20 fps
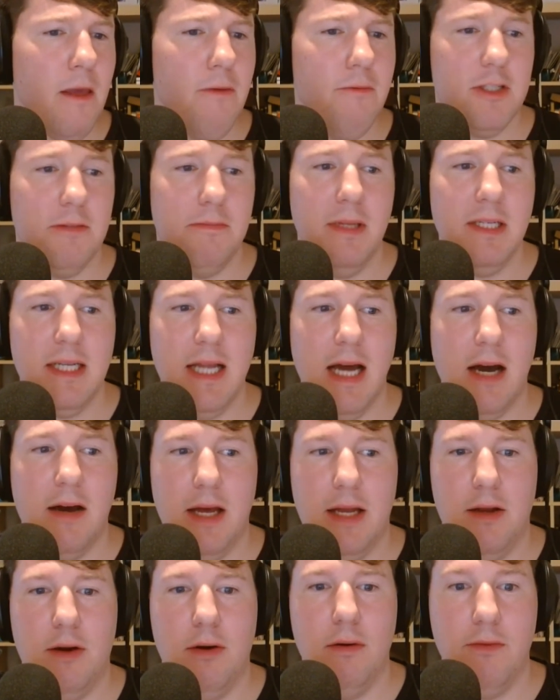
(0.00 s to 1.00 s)
which minted out
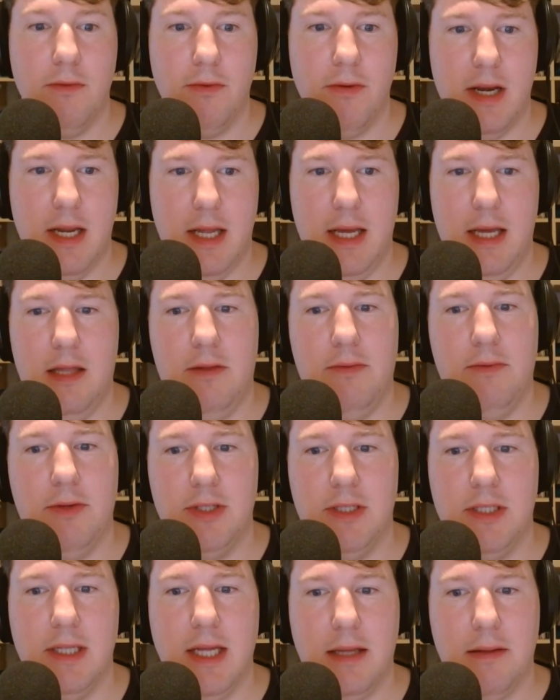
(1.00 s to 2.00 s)
at over an ETH, which
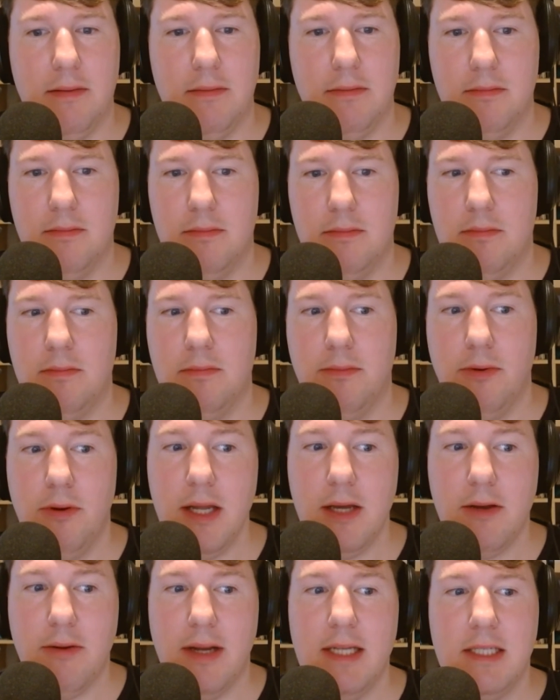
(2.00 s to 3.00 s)
is like
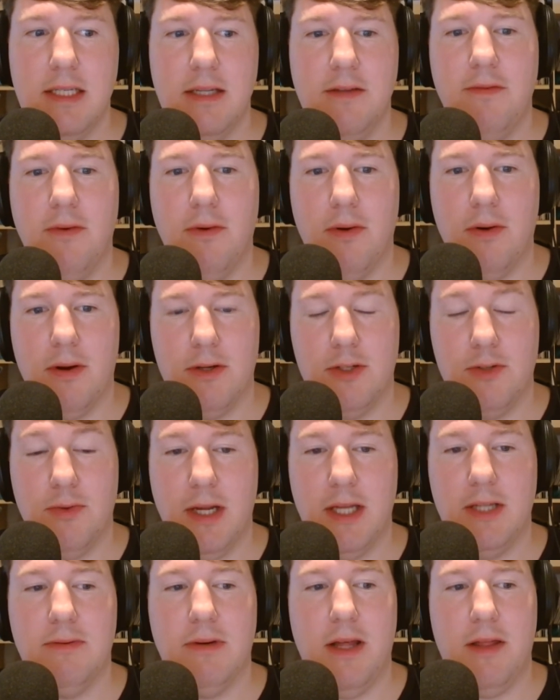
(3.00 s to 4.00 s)
pretty crazy for
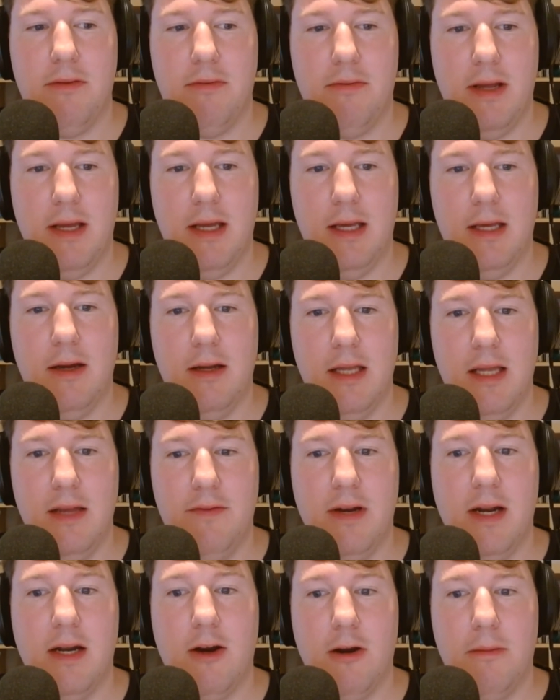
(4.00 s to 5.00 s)
2023.
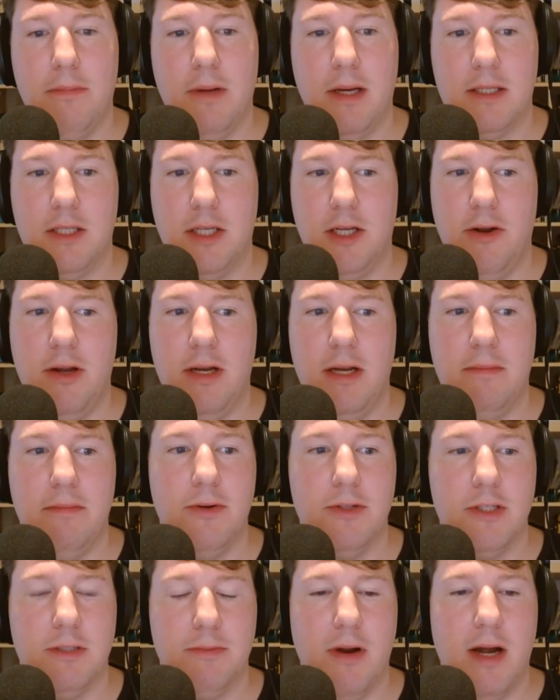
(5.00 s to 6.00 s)
Even on art blocks curated,
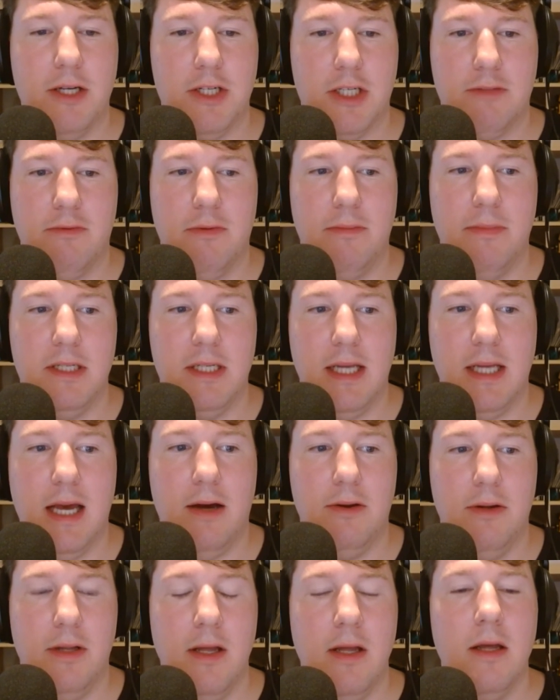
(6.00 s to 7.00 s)
most projects were minting
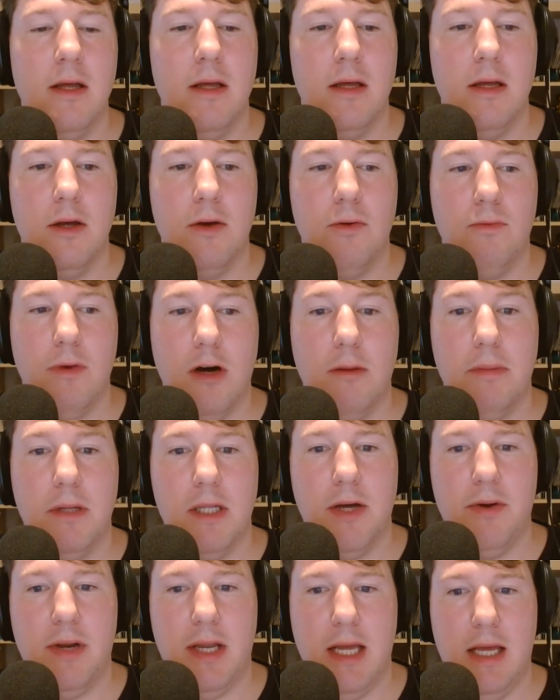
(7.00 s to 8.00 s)
out well
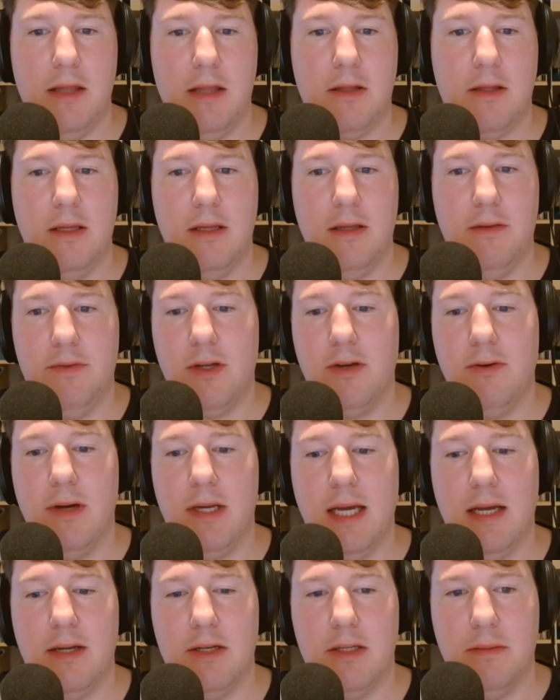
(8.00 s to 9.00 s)
below an ETH, even going
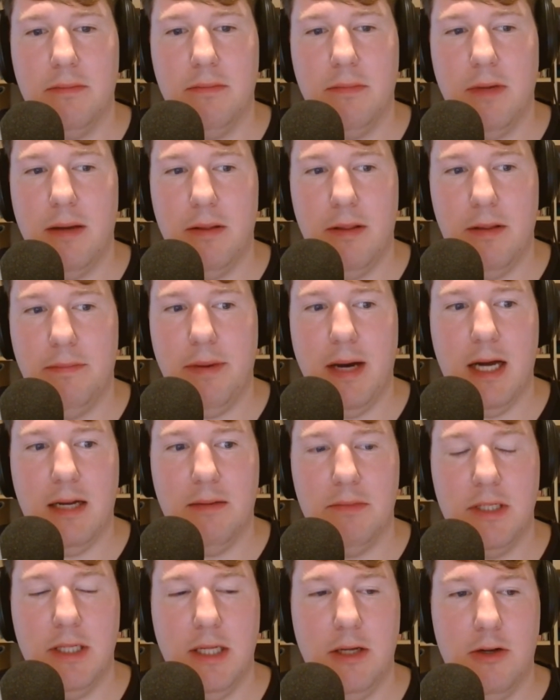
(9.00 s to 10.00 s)
down to the
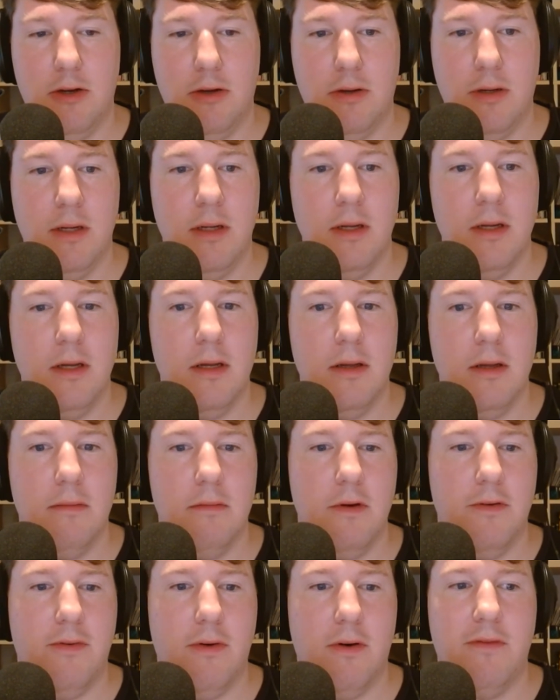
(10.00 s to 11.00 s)
bottom tier
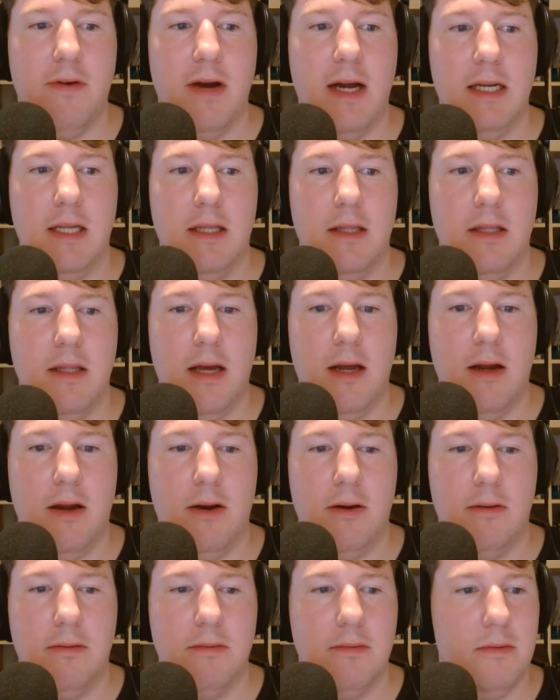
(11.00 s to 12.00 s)
before finding
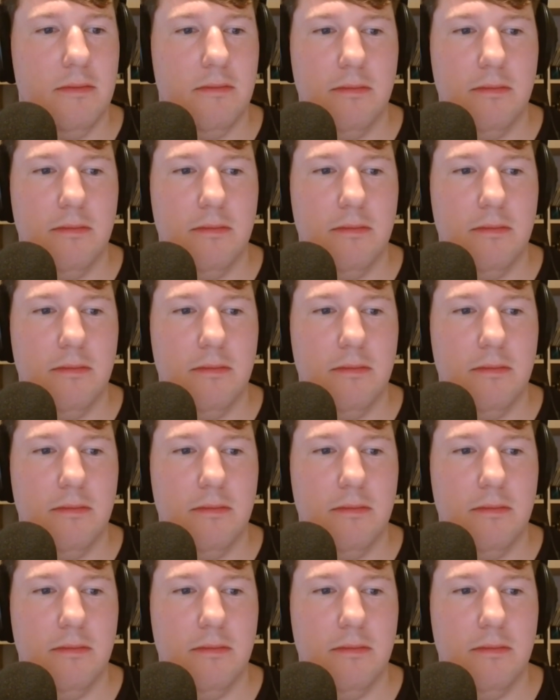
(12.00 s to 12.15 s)
their